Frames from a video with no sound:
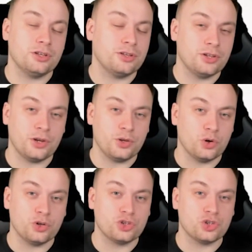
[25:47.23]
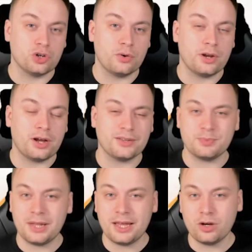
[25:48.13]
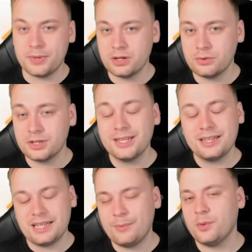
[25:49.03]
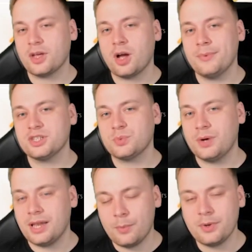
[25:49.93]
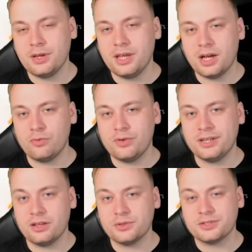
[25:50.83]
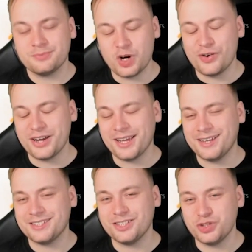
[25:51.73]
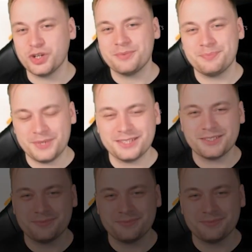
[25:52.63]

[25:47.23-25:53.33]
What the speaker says: you're unsure on how to play or build, let me know in the comments as well. I'll be reading those. All right, guys, enjoy. Peace.